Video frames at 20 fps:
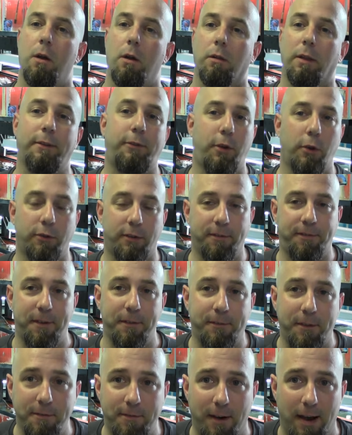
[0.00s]
let's use a
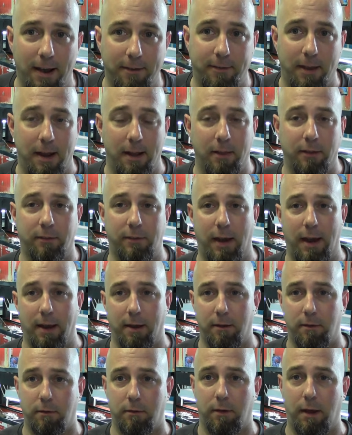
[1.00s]
55-gallon
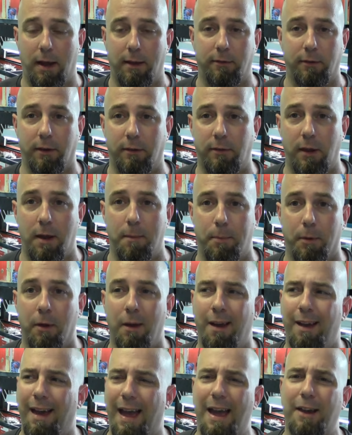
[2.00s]
tank as an example.
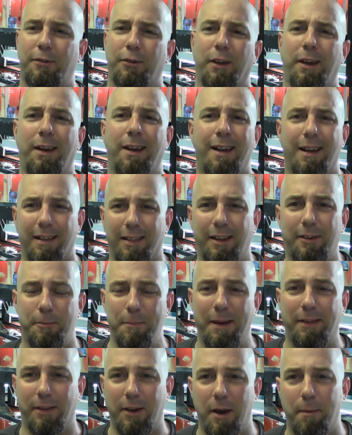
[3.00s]
Actually, let's
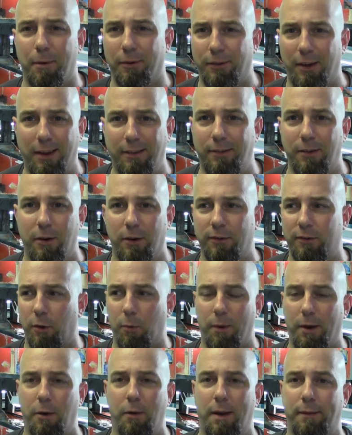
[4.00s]
make the numbers easier so
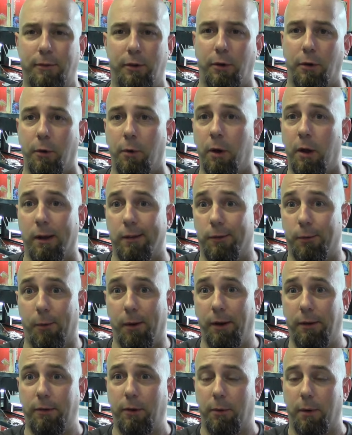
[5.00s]
we don't have to do
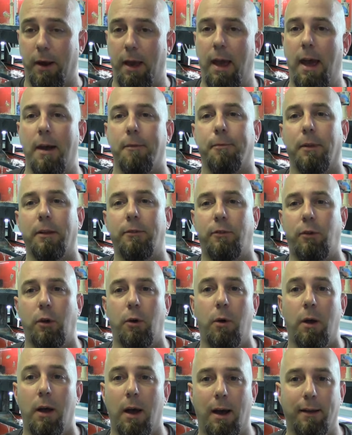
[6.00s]
22 and a half. Let's
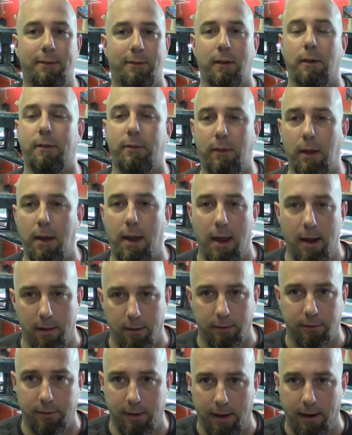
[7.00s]
do a
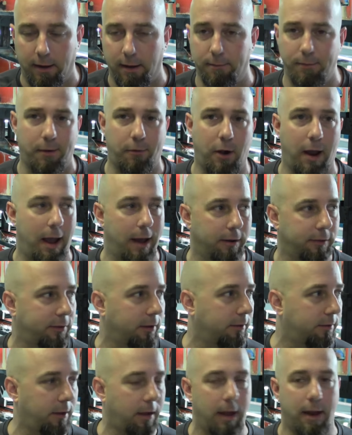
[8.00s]
60-gallon tank. I've never had a
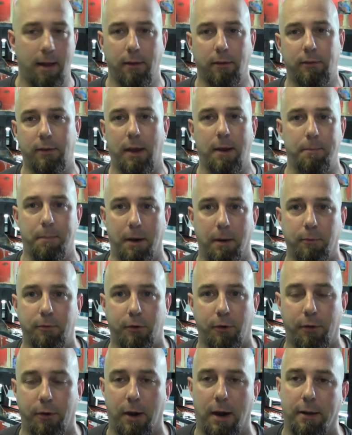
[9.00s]
60-gallon tank, but I'm
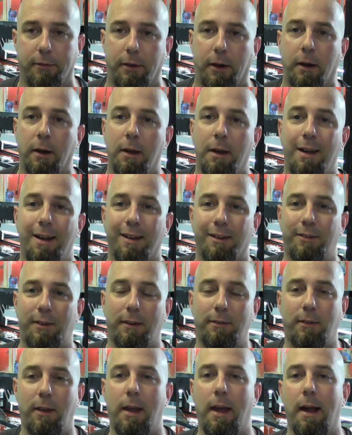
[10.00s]
sure they're out there.
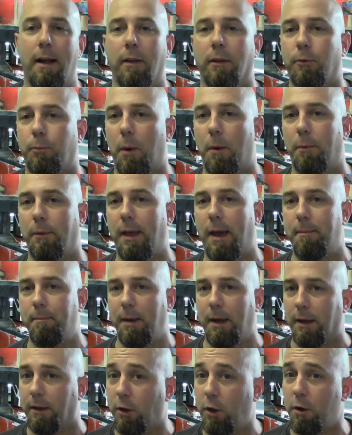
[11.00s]
60 gallons, what would that
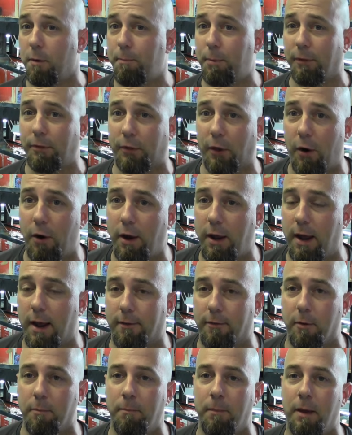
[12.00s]
mean? You can put 30
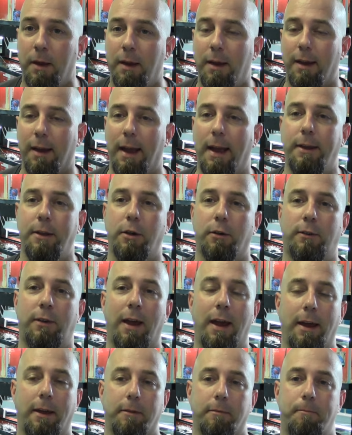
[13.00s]
of them in your
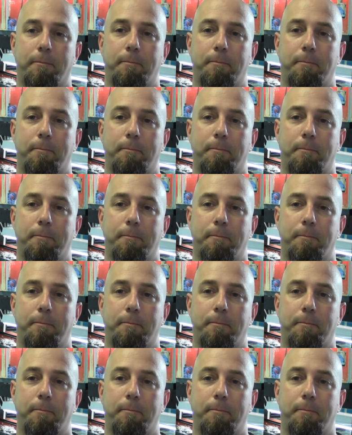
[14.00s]
tank.